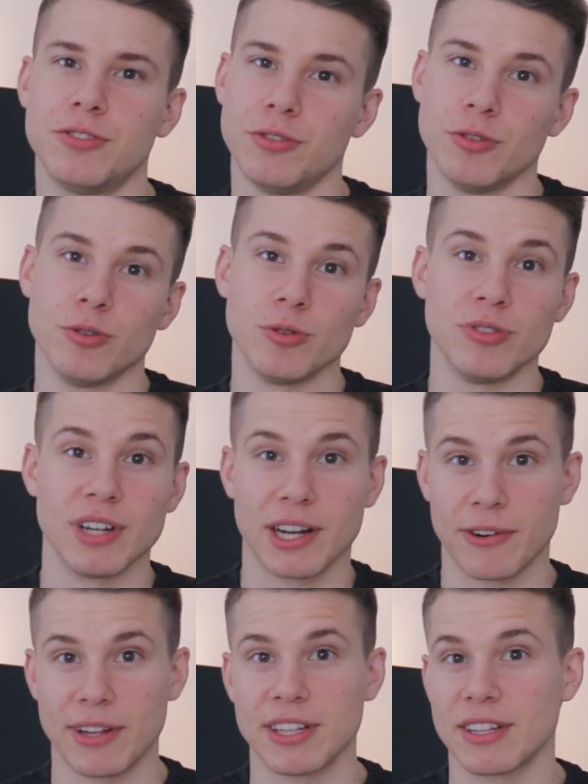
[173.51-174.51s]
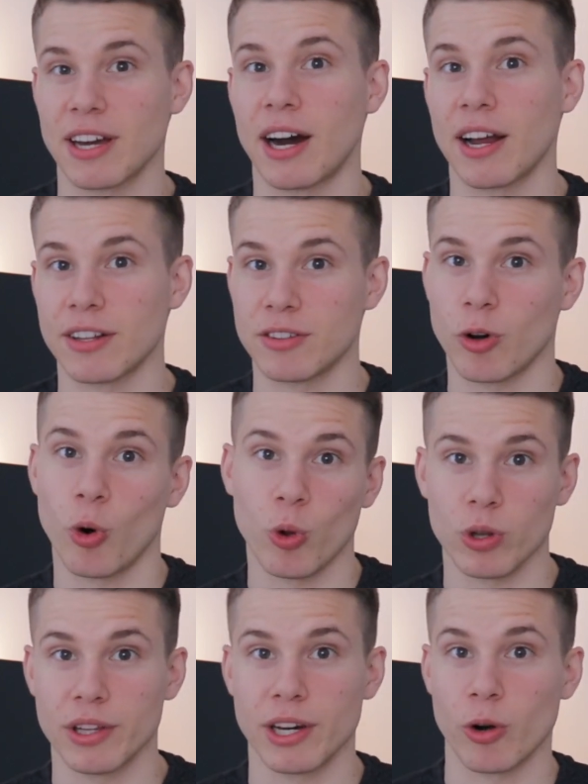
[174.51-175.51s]
to the credit card
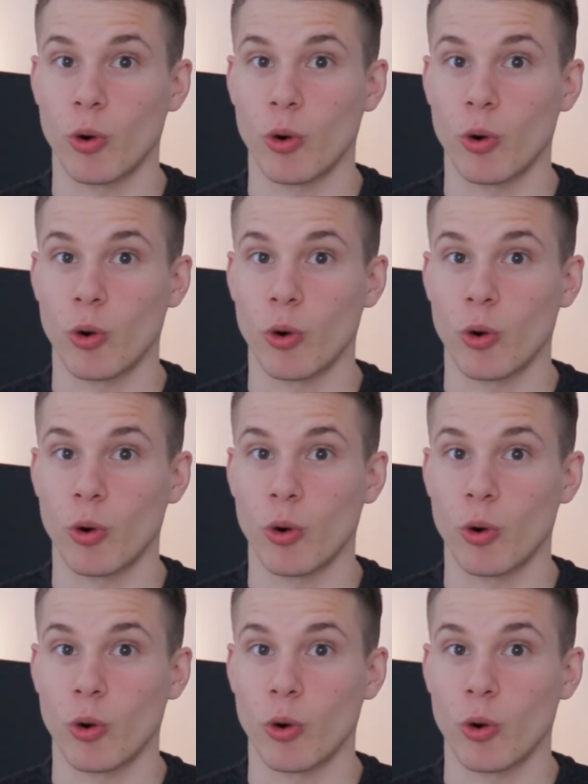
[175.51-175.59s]
holder